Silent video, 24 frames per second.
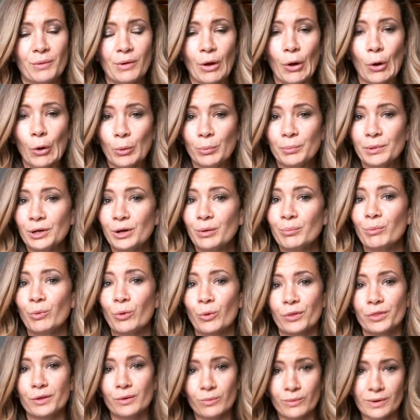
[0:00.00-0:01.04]
oatmeal
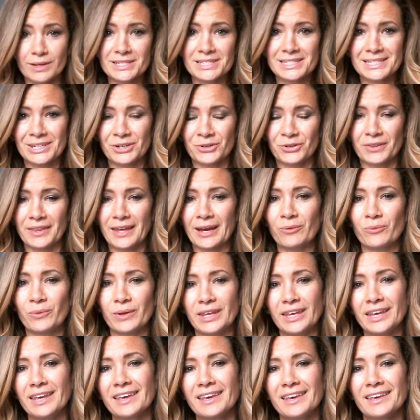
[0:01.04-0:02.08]
more than once during that
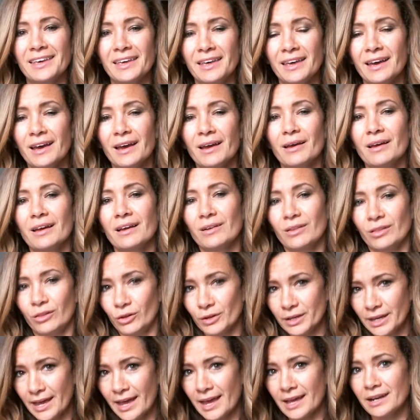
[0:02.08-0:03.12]
week,
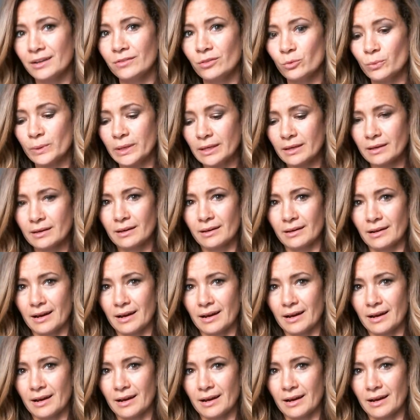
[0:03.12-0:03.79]
look ahead of the week.